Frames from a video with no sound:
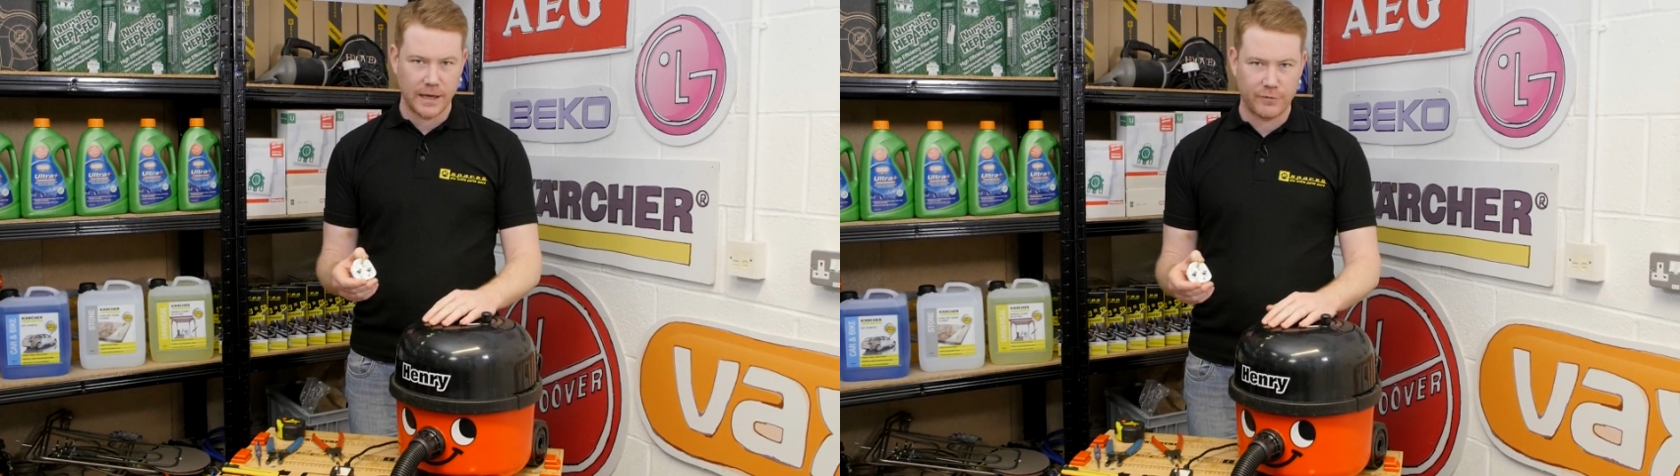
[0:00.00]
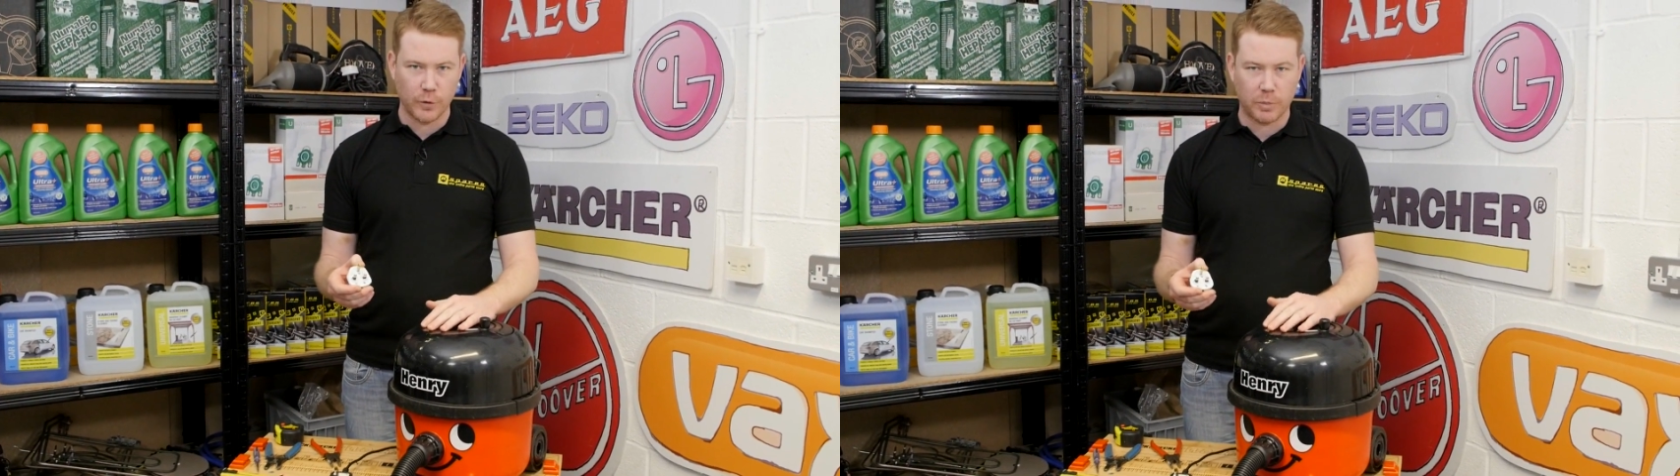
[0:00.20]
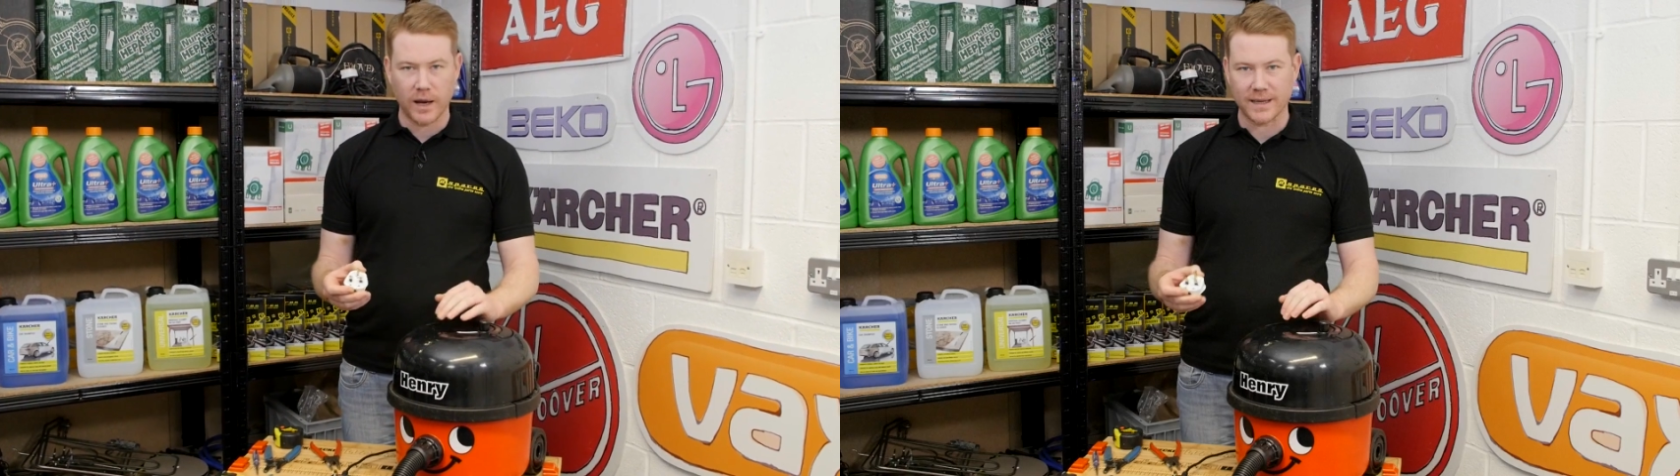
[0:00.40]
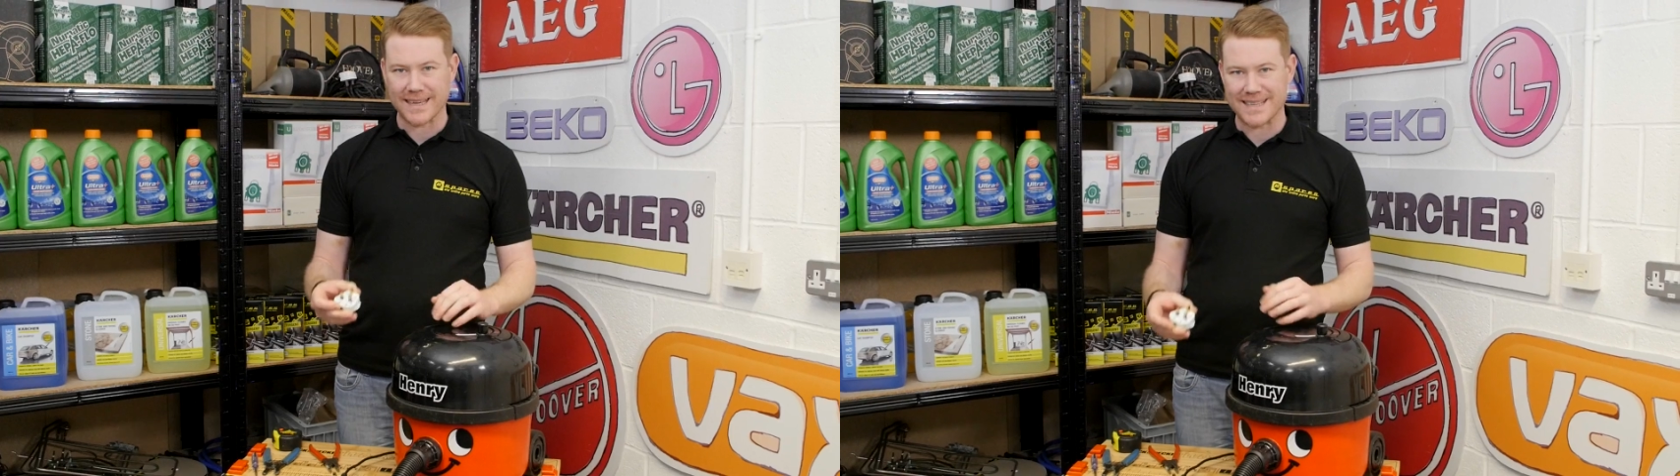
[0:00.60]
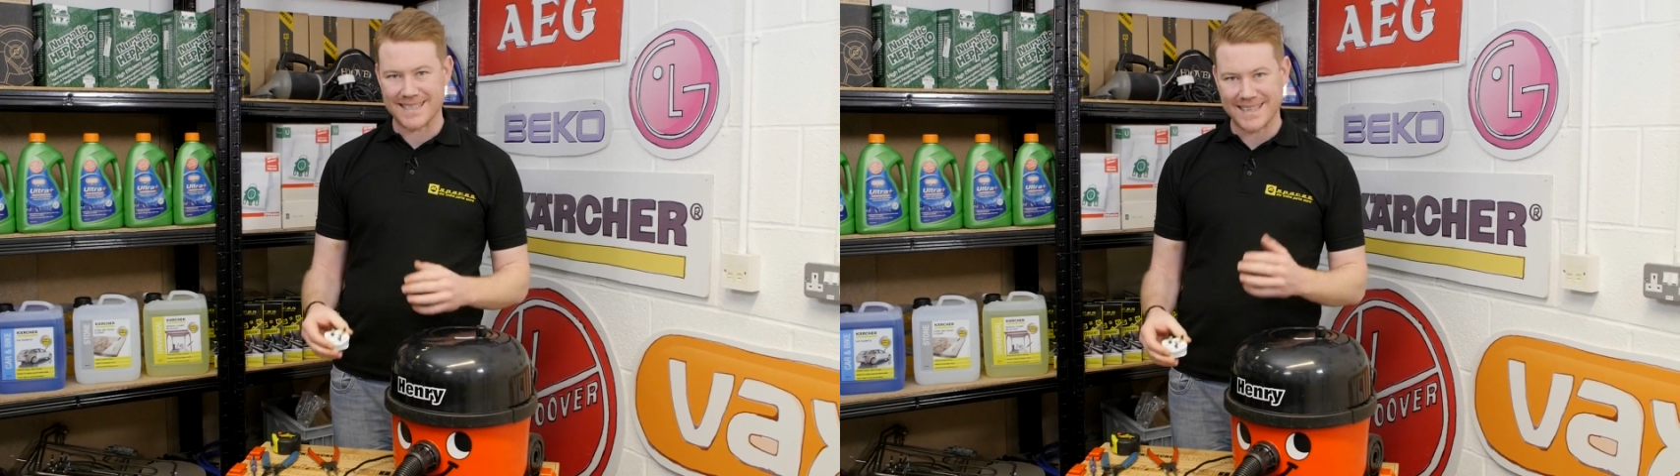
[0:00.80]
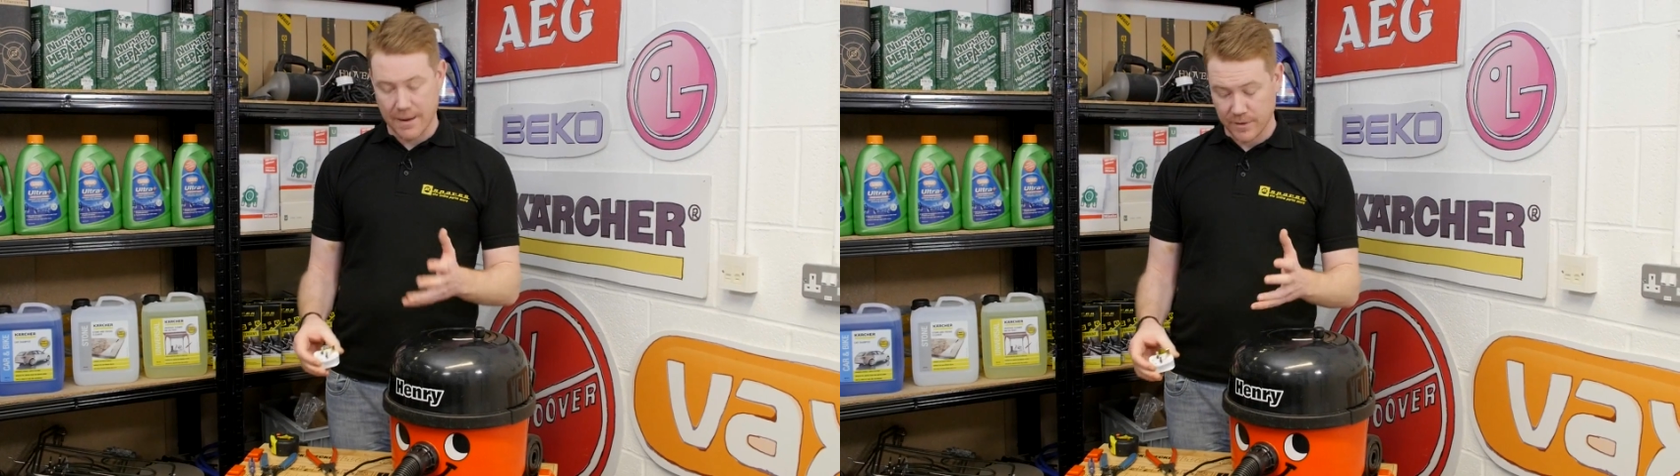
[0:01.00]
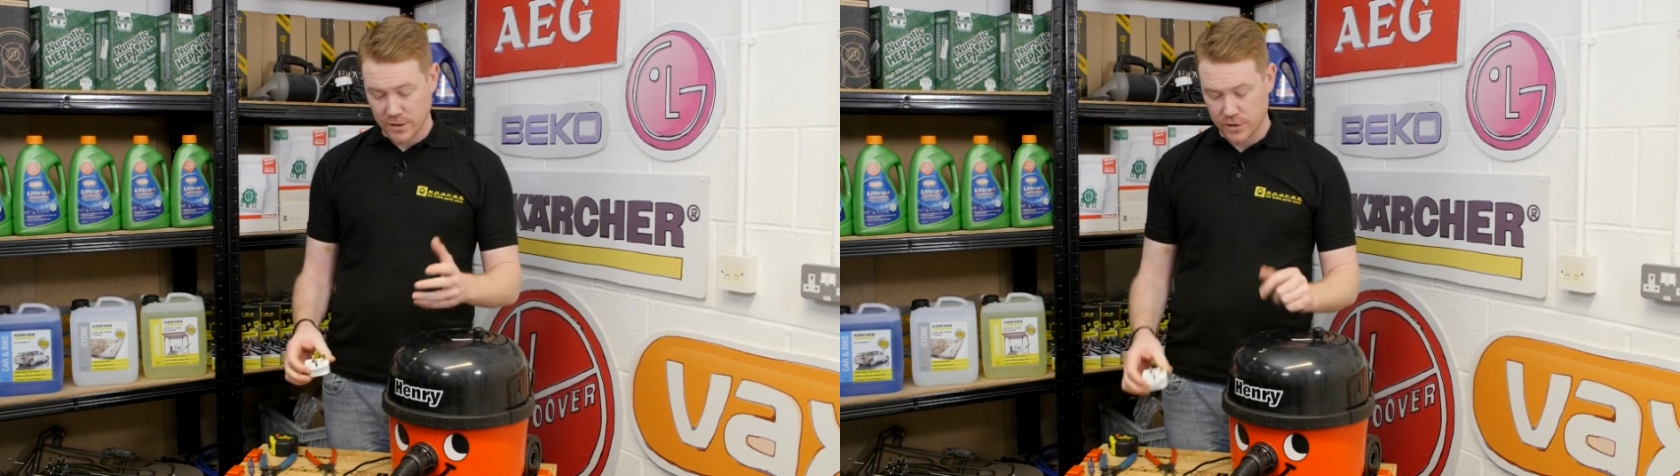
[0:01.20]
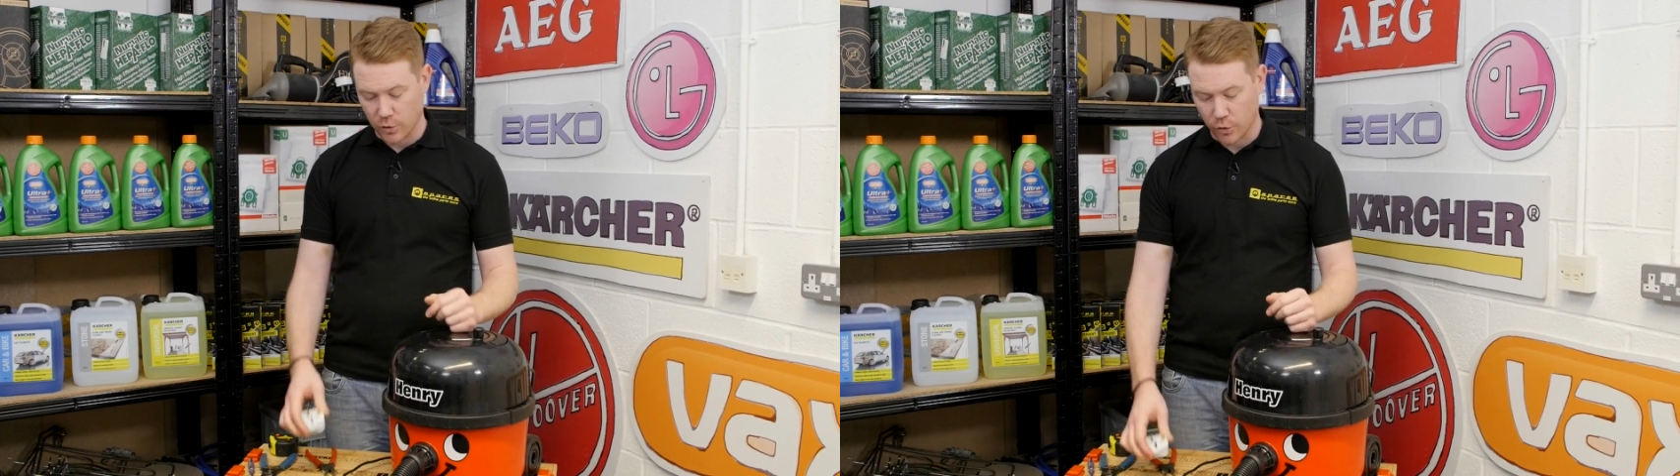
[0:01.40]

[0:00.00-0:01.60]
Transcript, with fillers: If your plug is damaged